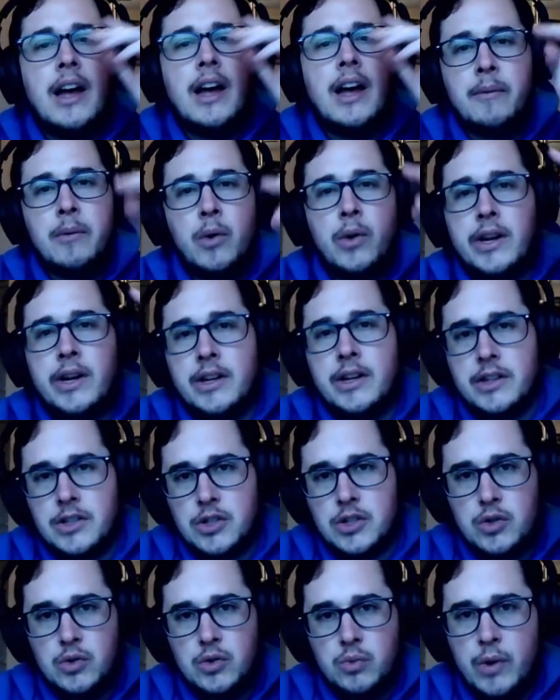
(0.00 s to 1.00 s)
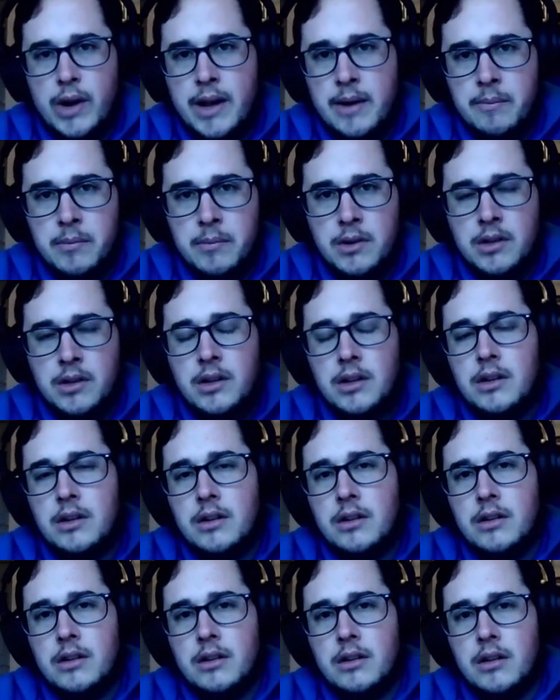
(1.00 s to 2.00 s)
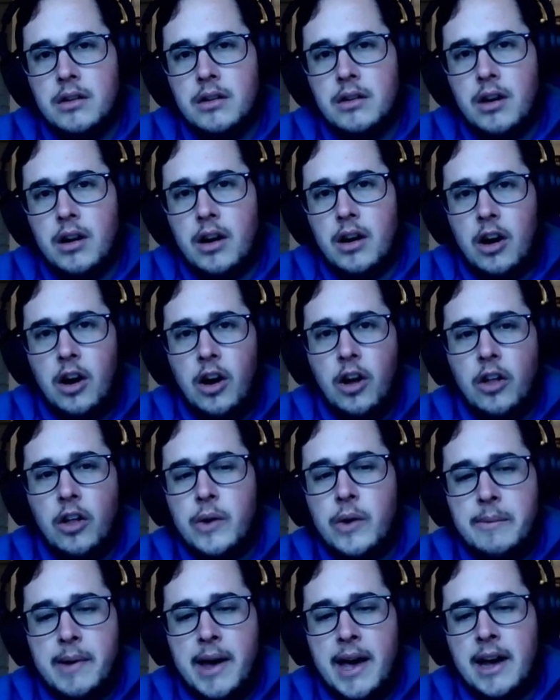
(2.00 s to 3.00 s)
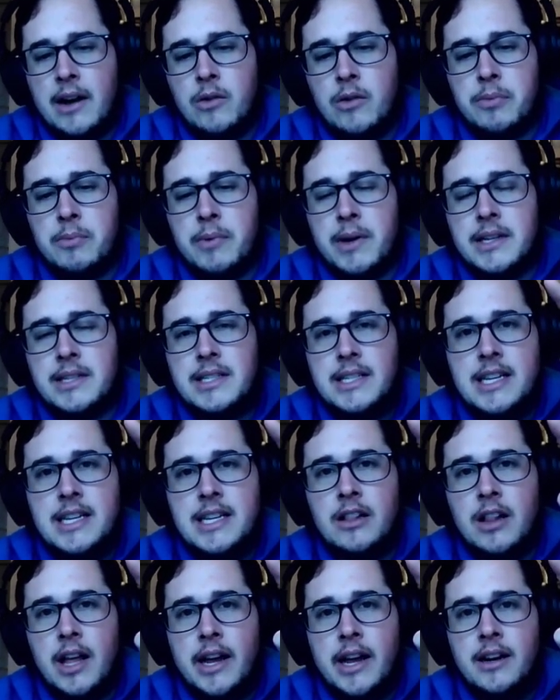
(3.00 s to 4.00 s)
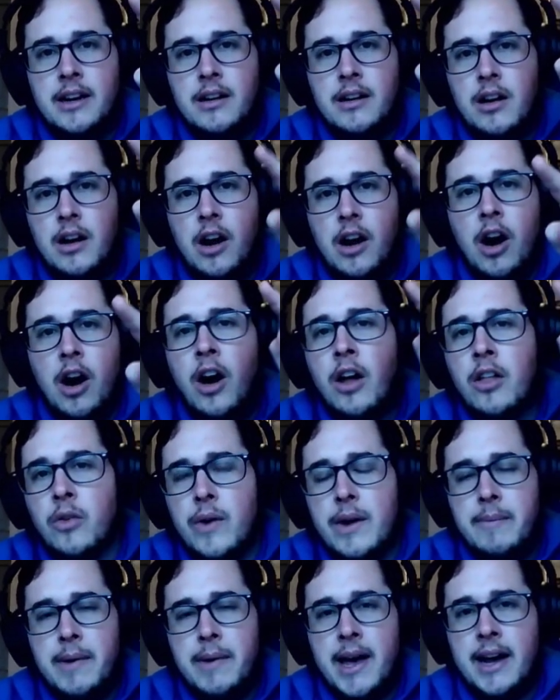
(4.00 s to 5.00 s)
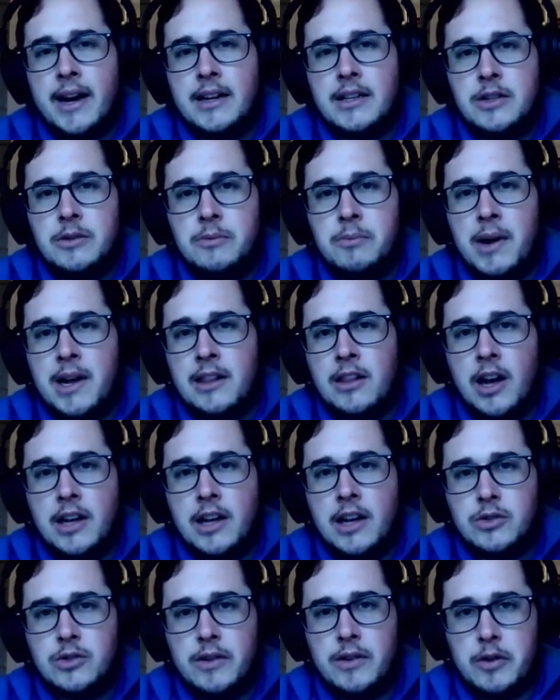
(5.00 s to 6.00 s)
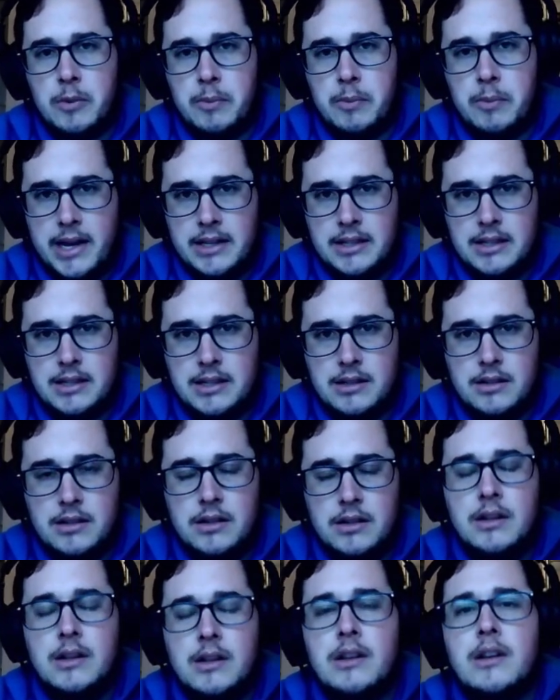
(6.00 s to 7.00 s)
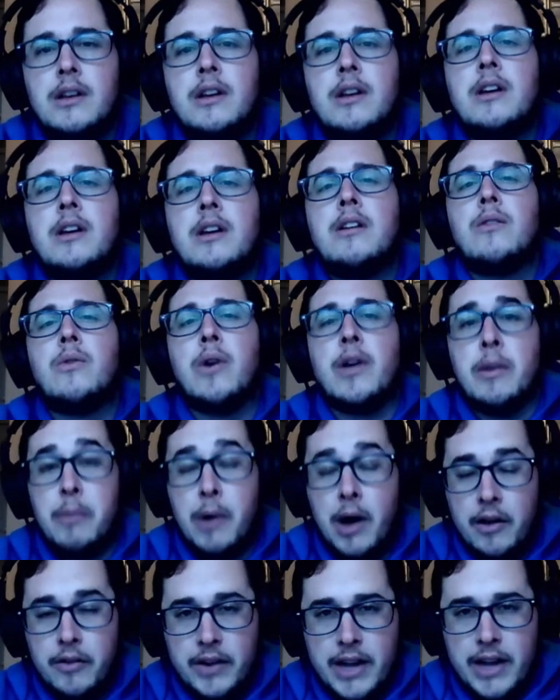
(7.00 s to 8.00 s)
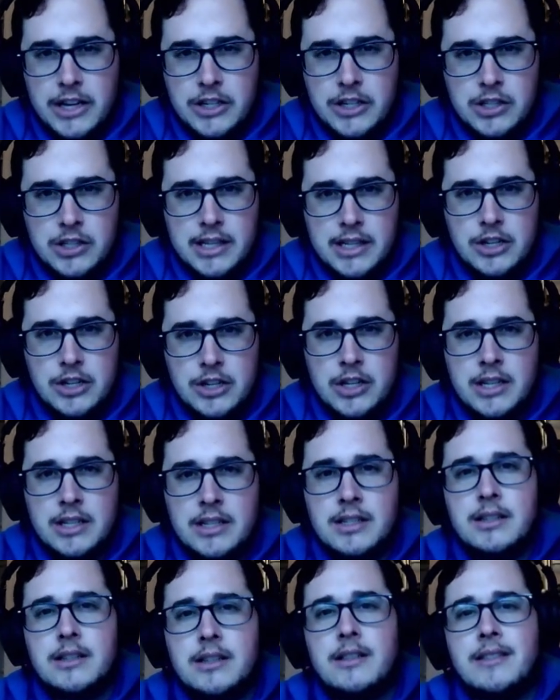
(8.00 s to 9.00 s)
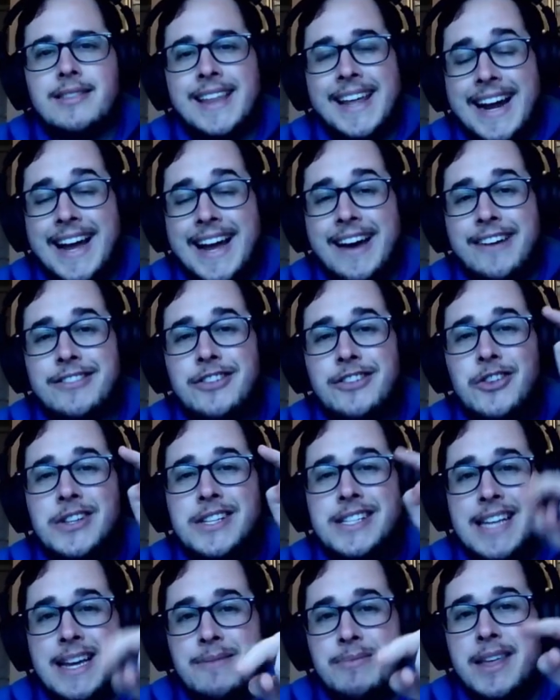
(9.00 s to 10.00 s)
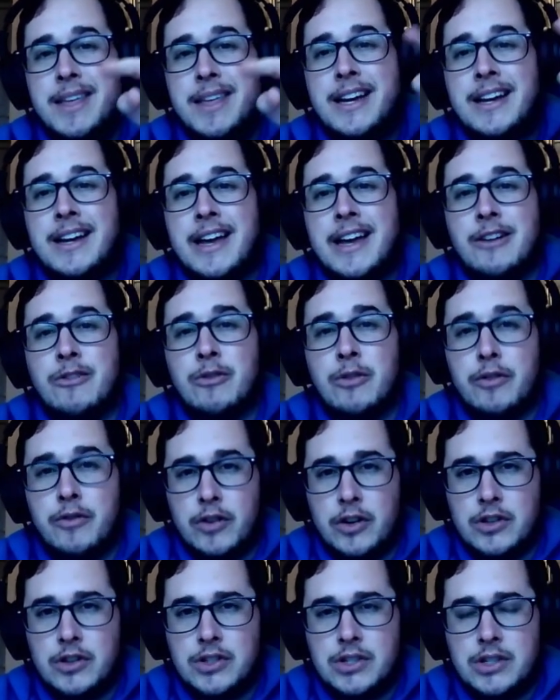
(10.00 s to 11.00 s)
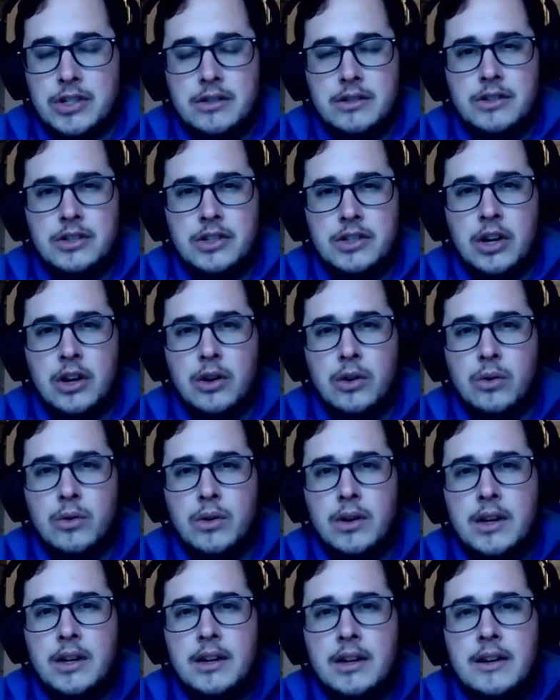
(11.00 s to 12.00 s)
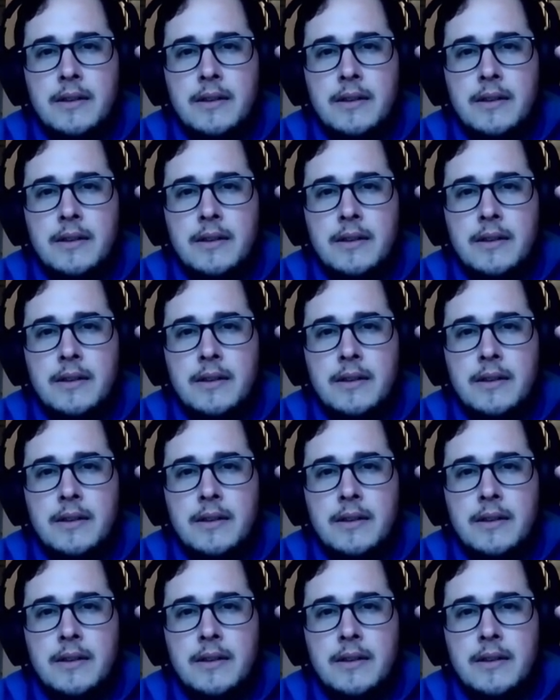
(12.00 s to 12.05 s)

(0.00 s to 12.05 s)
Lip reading: I'm going to swim all the way back with my Sea Glide, all the way back to my Lost River base, where the modification station is. Then I have to do the same thing in reverse. So